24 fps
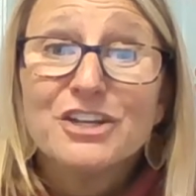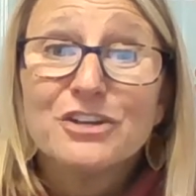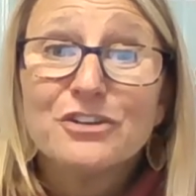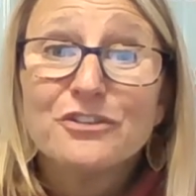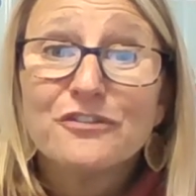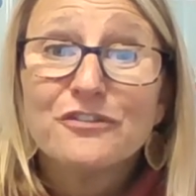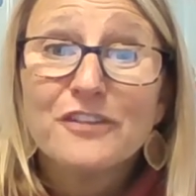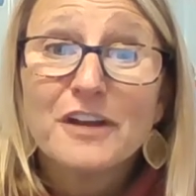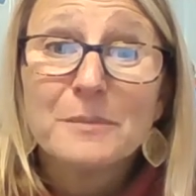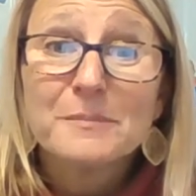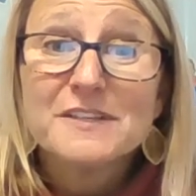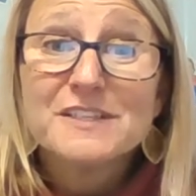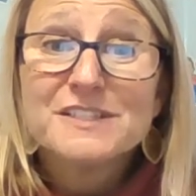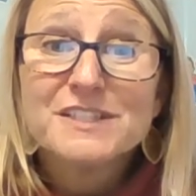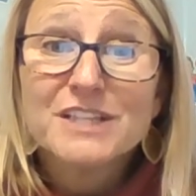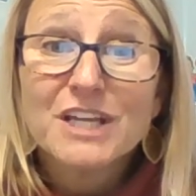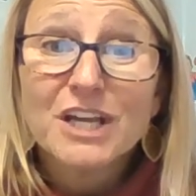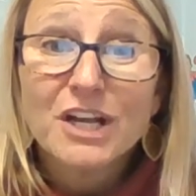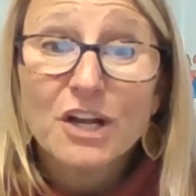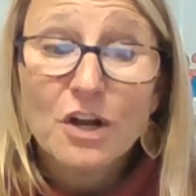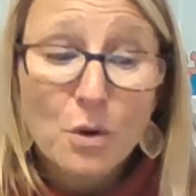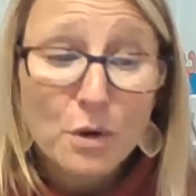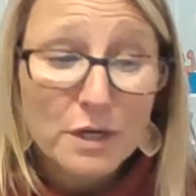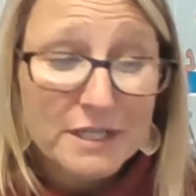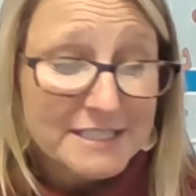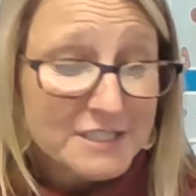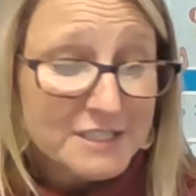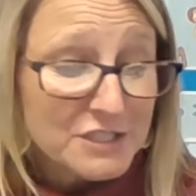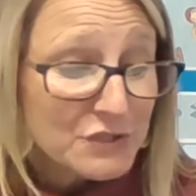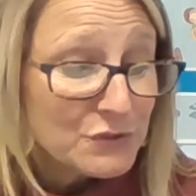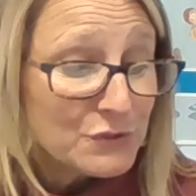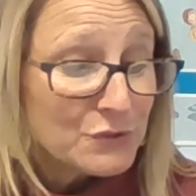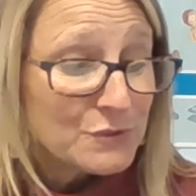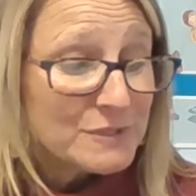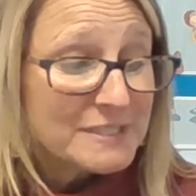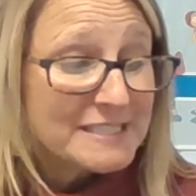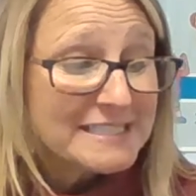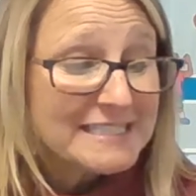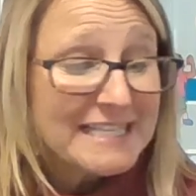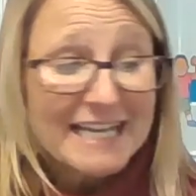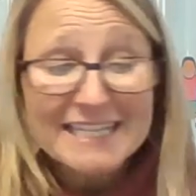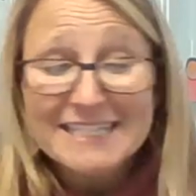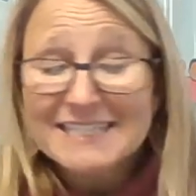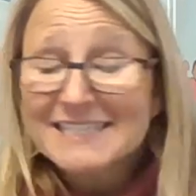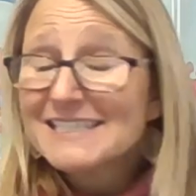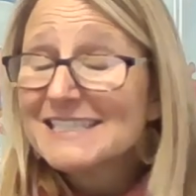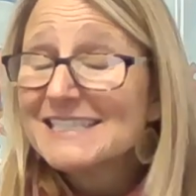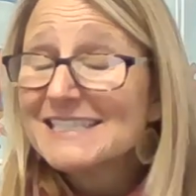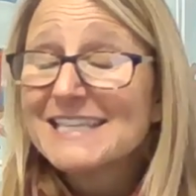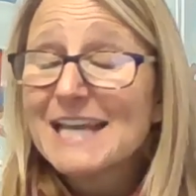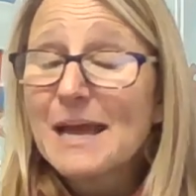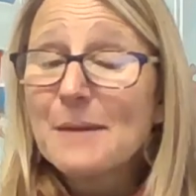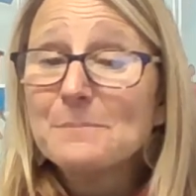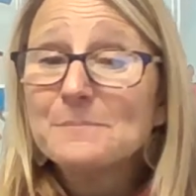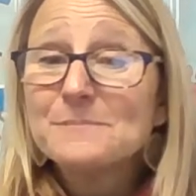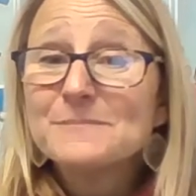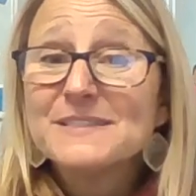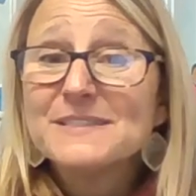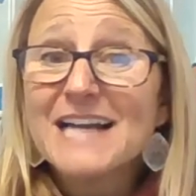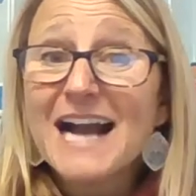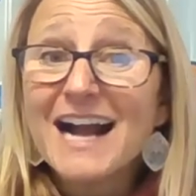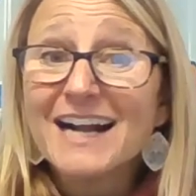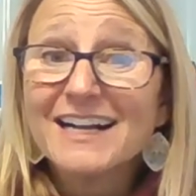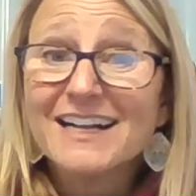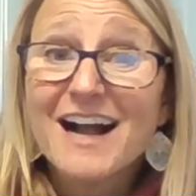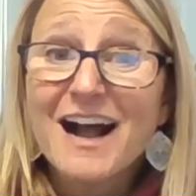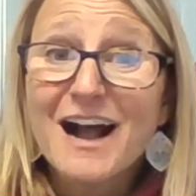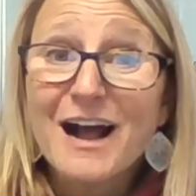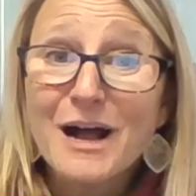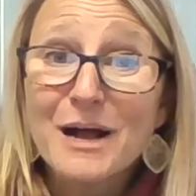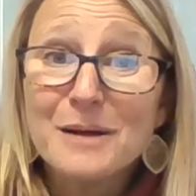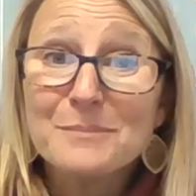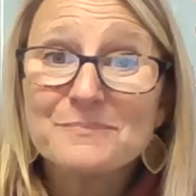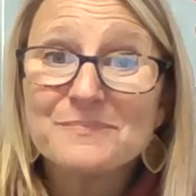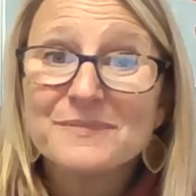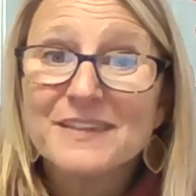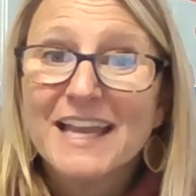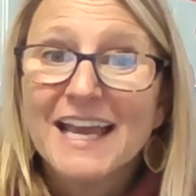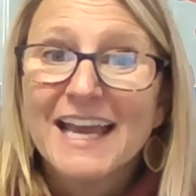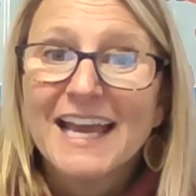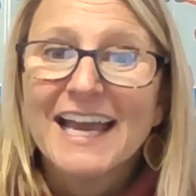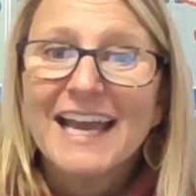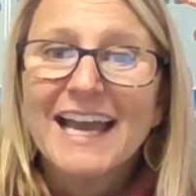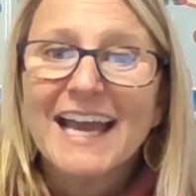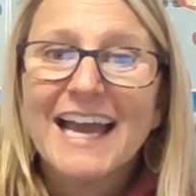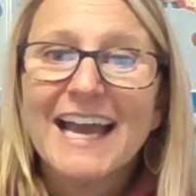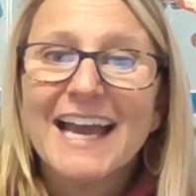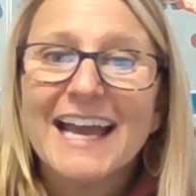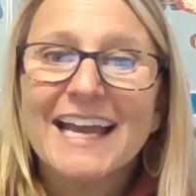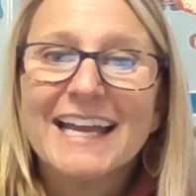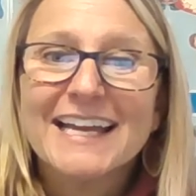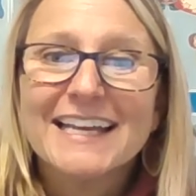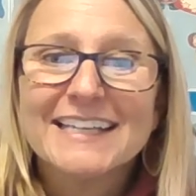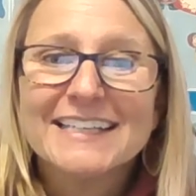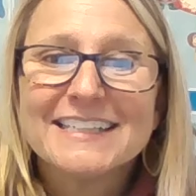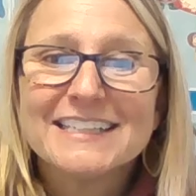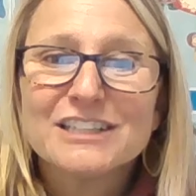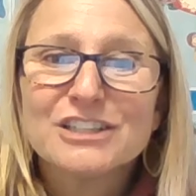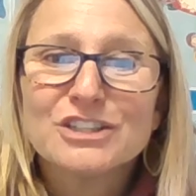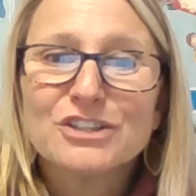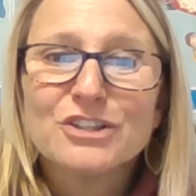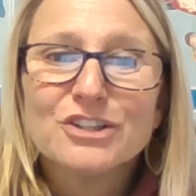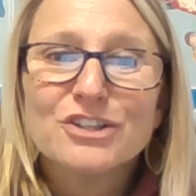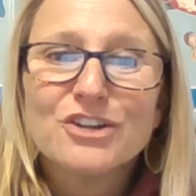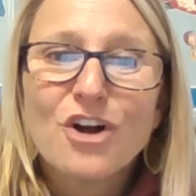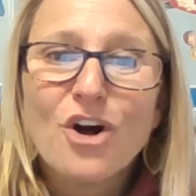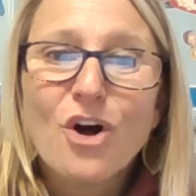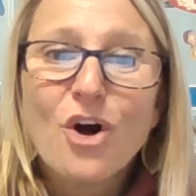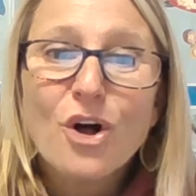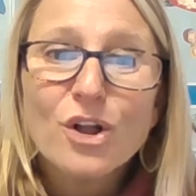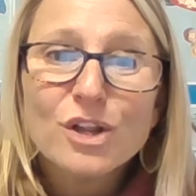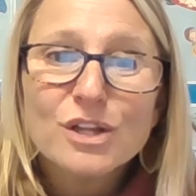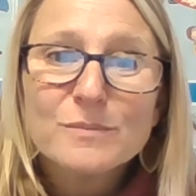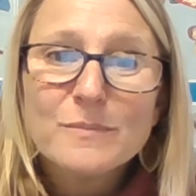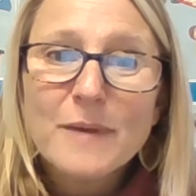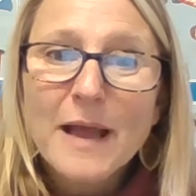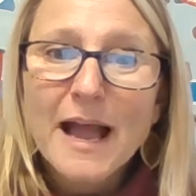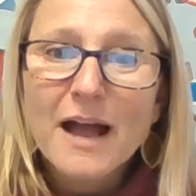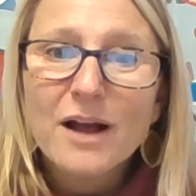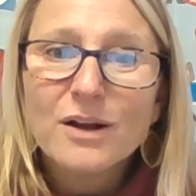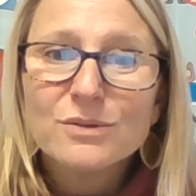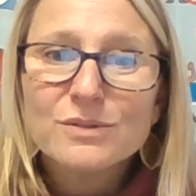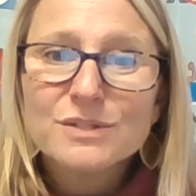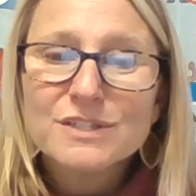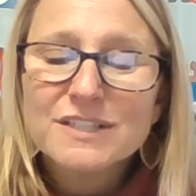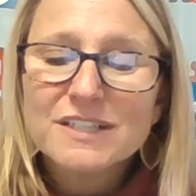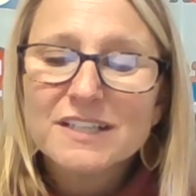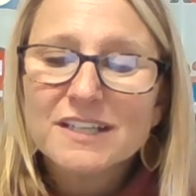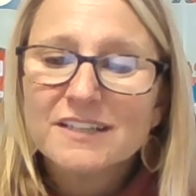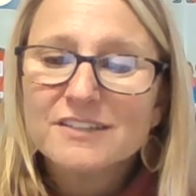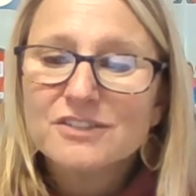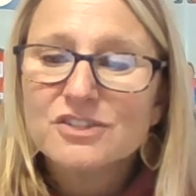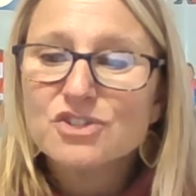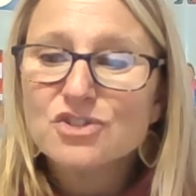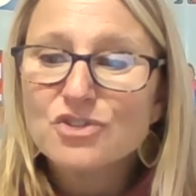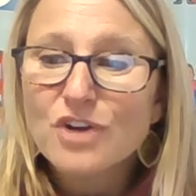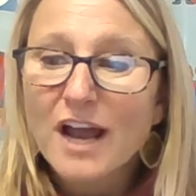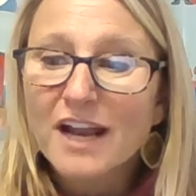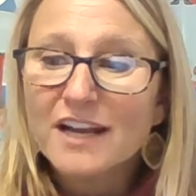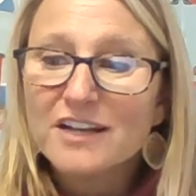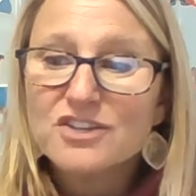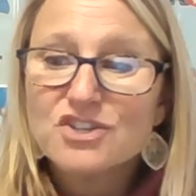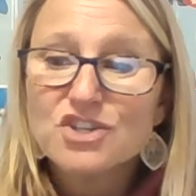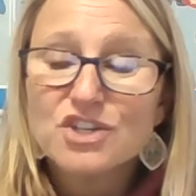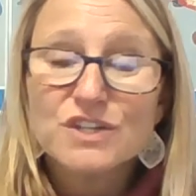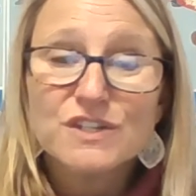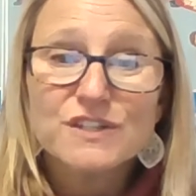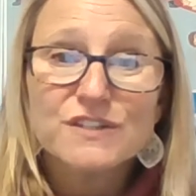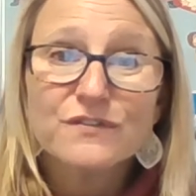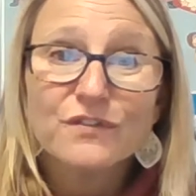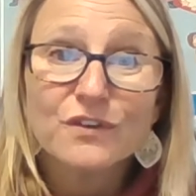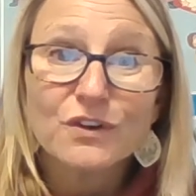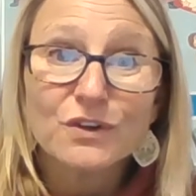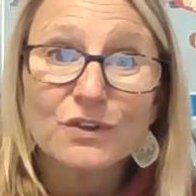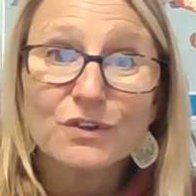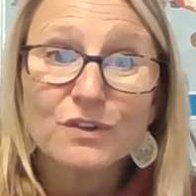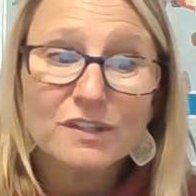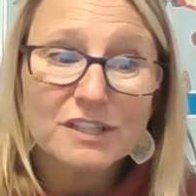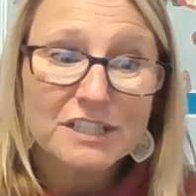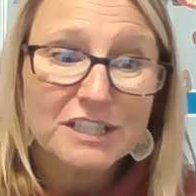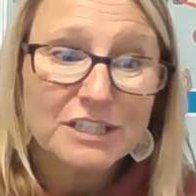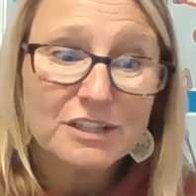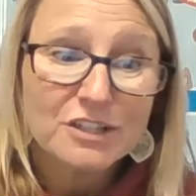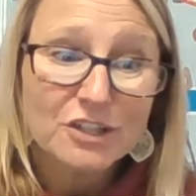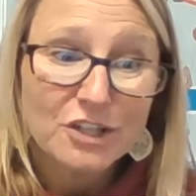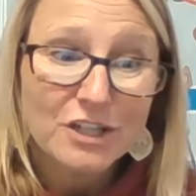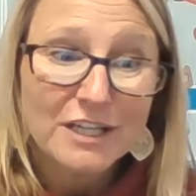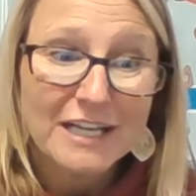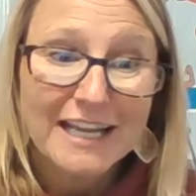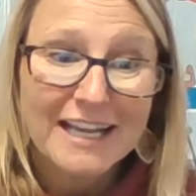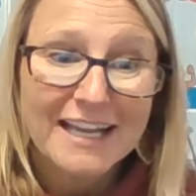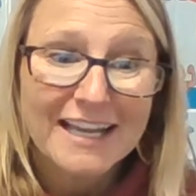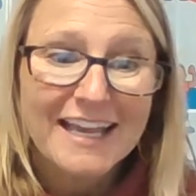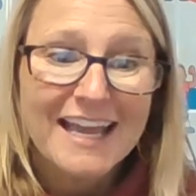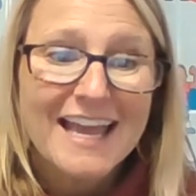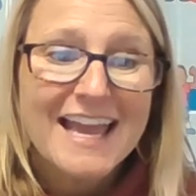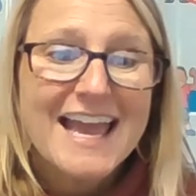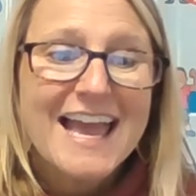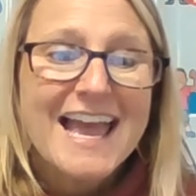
Your families can go on to secondstep.com and learn all about strategies for early learning.